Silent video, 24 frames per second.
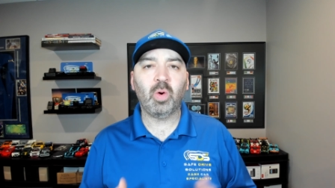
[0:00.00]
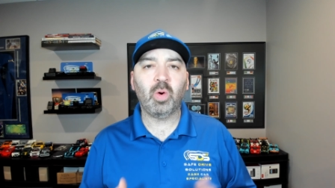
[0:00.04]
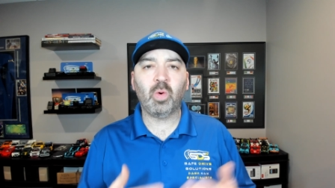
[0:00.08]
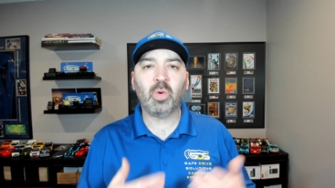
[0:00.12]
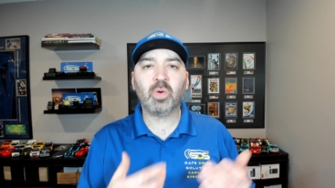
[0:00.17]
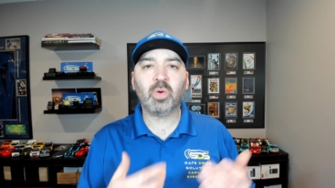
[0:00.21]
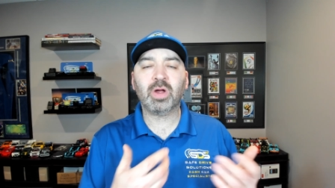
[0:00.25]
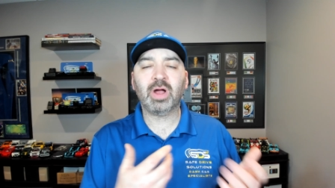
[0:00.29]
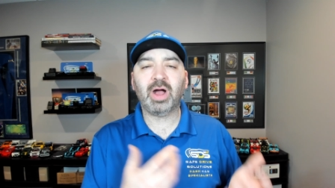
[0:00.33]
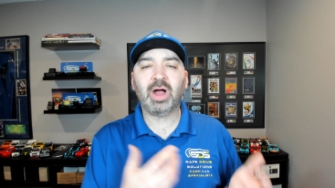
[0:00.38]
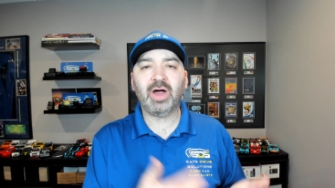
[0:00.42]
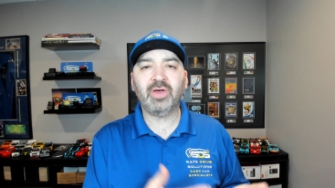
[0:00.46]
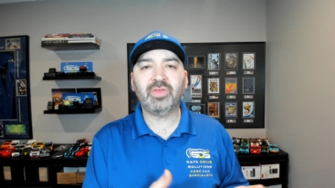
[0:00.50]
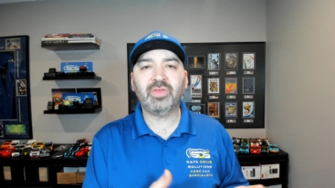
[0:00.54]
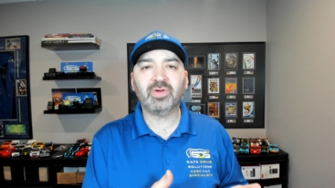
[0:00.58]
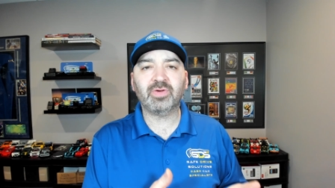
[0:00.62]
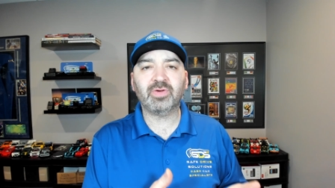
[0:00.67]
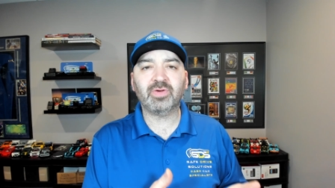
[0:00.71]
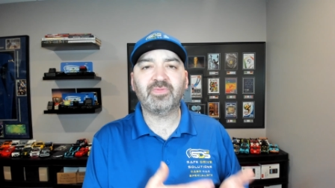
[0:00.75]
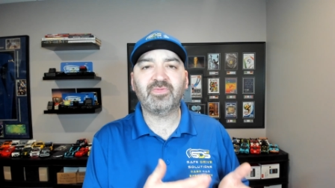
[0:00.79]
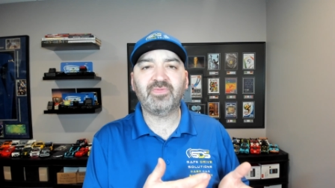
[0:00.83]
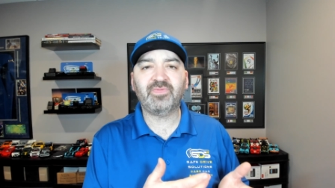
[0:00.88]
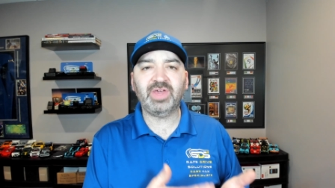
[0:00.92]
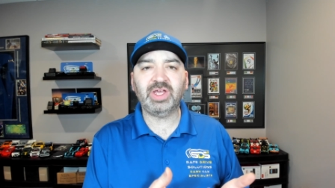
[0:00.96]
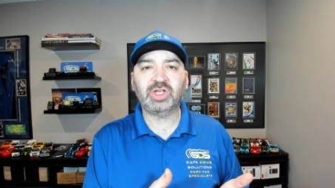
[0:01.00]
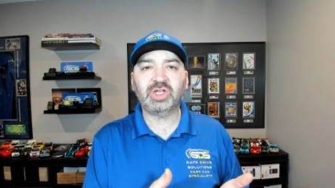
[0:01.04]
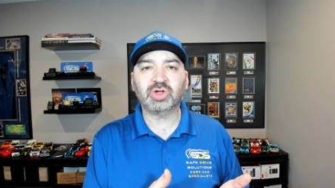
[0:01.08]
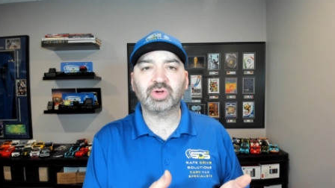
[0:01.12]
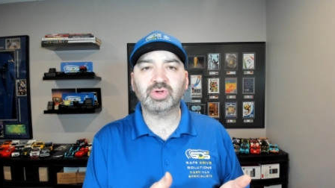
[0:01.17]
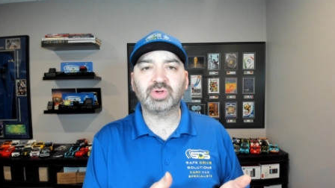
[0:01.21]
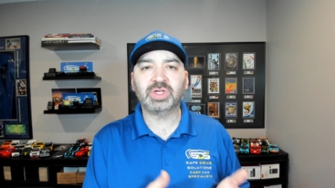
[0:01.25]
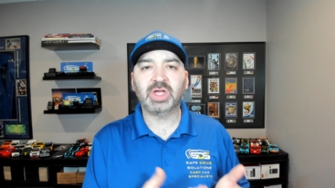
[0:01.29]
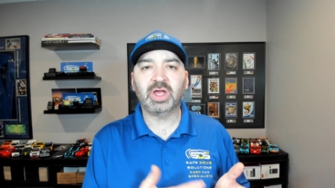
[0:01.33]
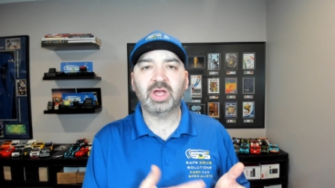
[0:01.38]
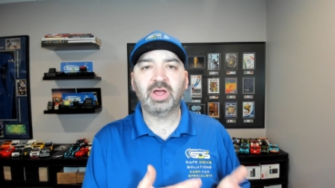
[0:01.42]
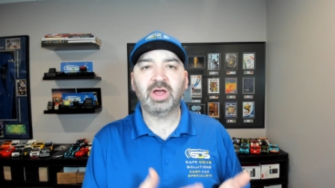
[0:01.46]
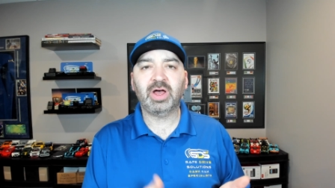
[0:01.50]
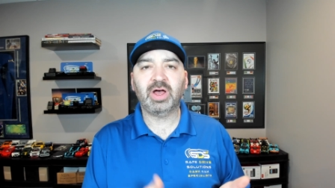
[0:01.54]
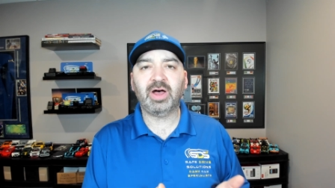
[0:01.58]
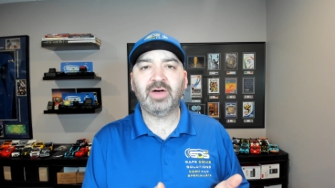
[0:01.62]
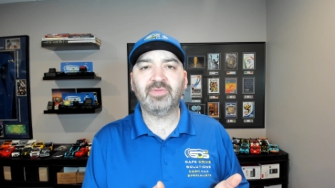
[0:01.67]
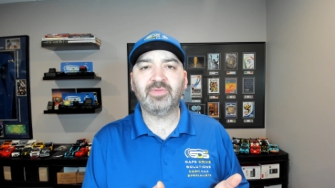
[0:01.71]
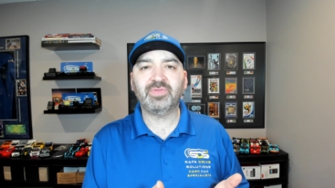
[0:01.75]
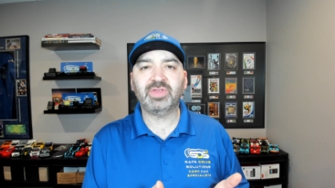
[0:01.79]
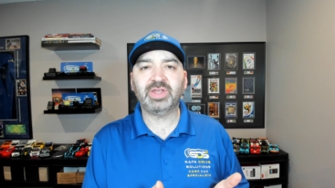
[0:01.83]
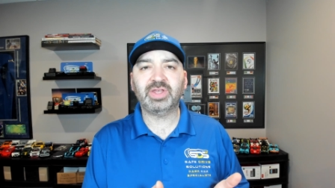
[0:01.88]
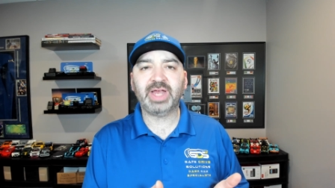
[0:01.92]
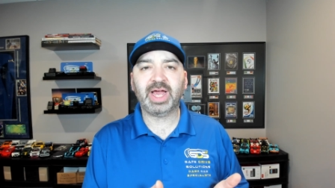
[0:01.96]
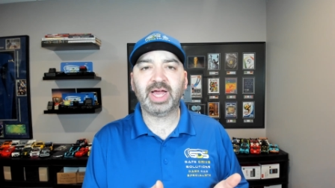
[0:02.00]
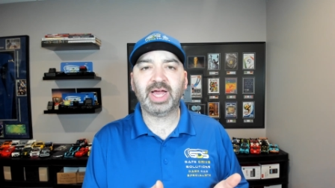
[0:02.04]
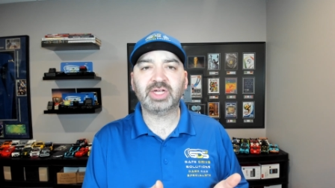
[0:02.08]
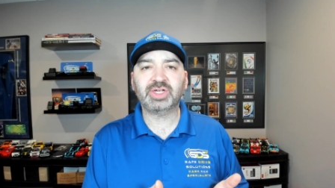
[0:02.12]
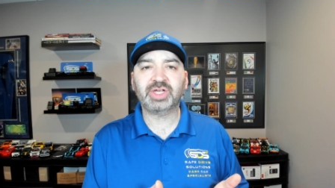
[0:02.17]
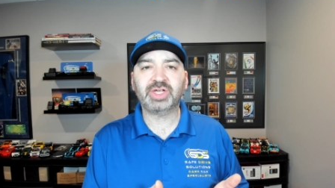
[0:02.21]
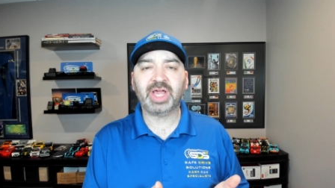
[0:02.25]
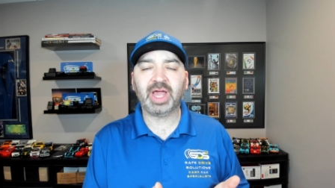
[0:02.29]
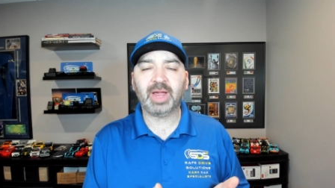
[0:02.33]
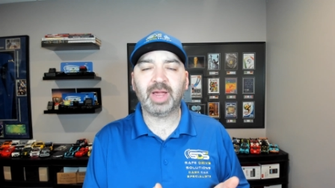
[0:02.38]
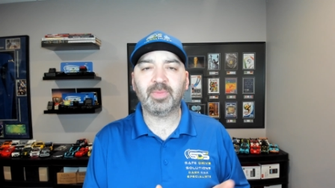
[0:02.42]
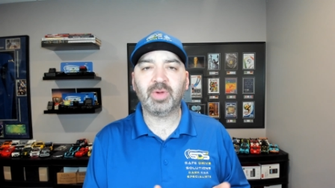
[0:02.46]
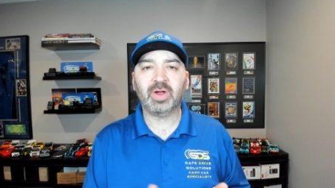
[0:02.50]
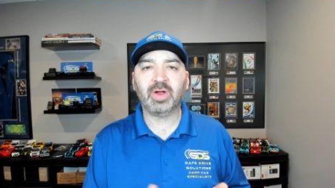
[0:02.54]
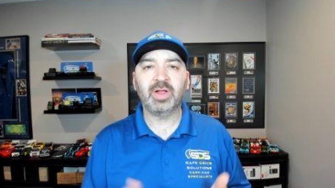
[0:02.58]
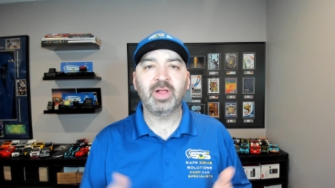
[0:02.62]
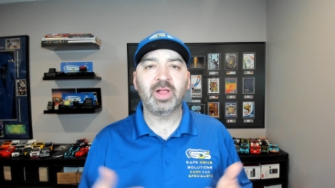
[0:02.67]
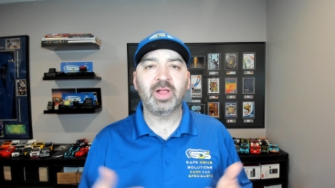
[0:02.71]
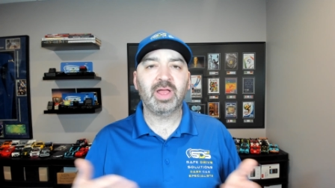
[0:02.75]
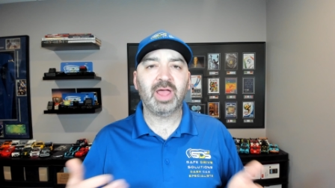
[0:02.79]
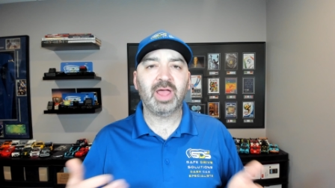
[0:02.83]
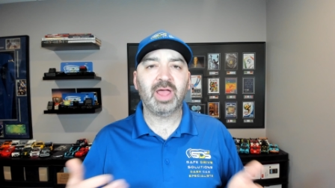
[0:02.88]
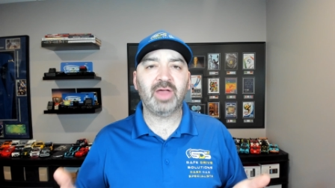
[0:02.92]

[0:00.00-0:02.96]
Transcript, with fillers: or other features of the dash camera,